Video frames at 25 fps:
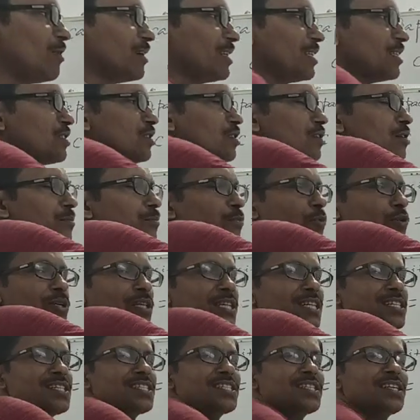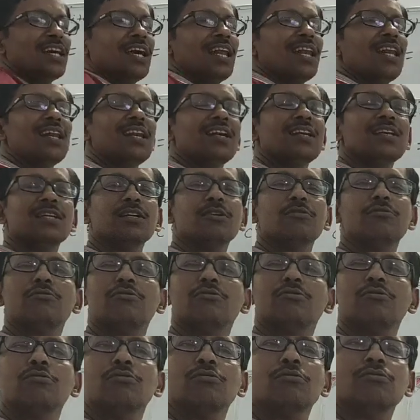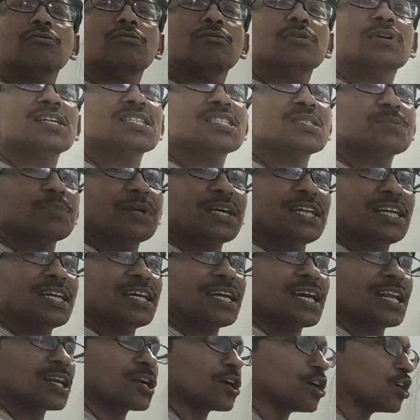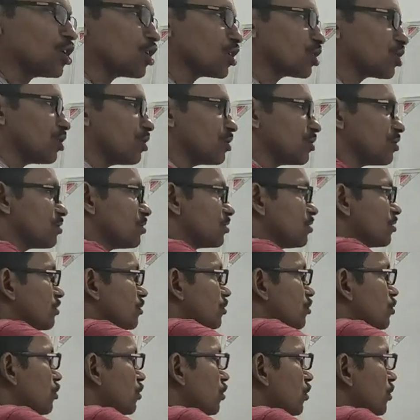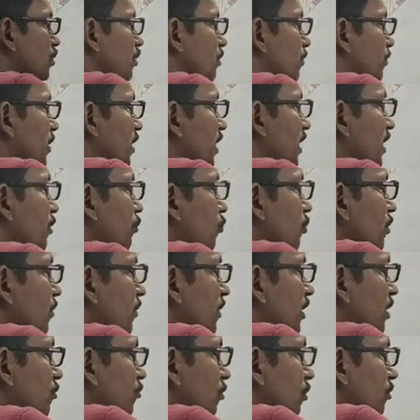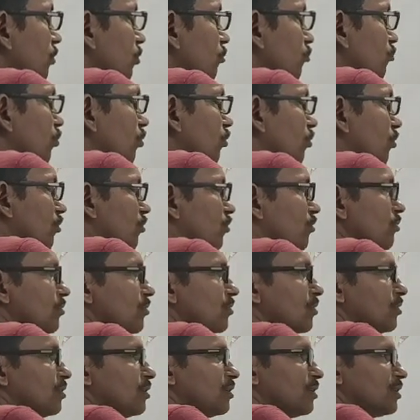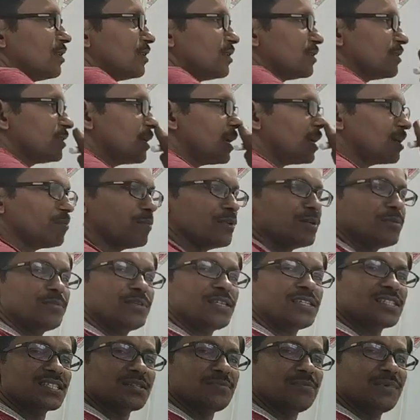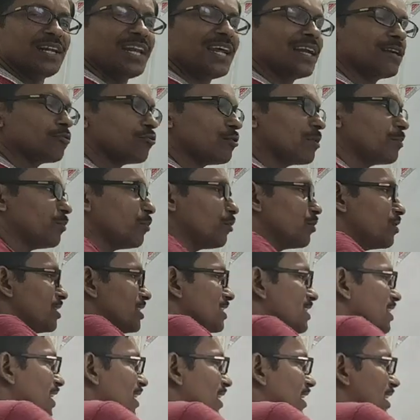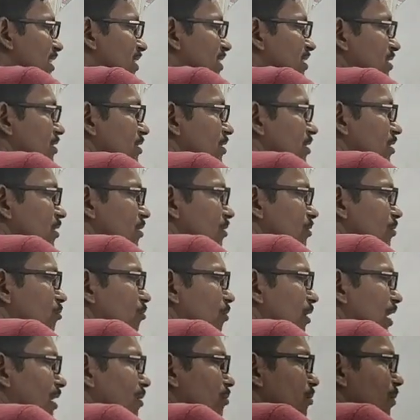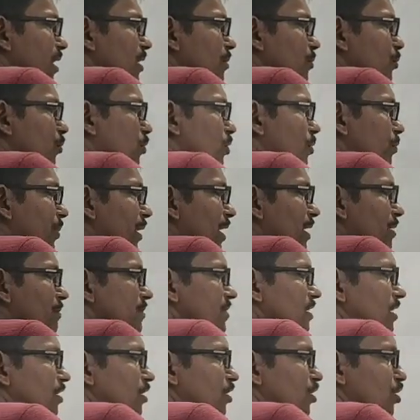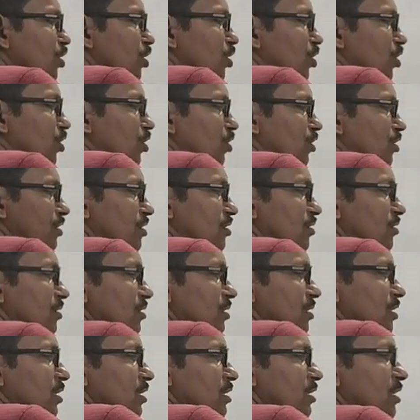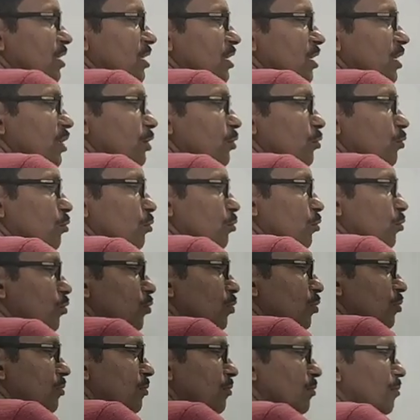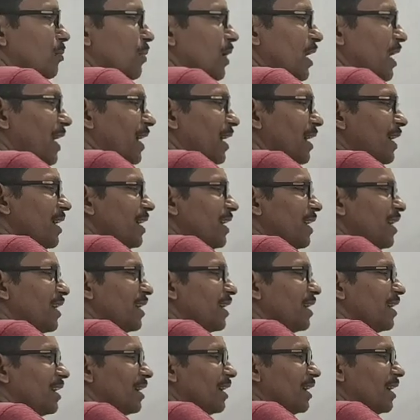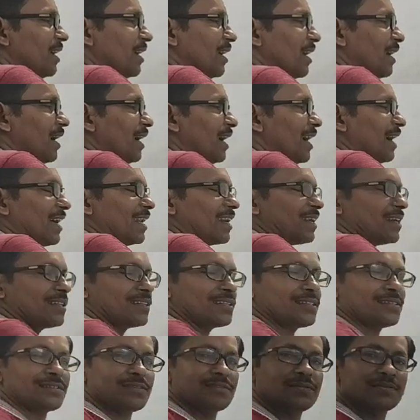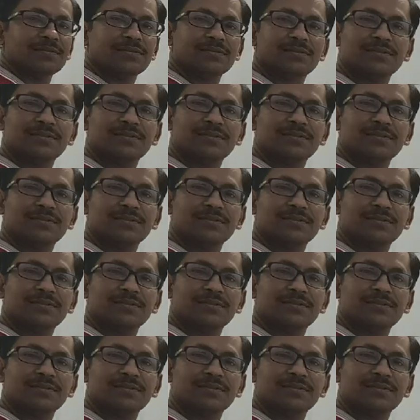Then what is the potential due to a spherical conductor? So the V will be equal to, that will be similar to a point charge, 1 by 4 pi epsilon naught Q by R.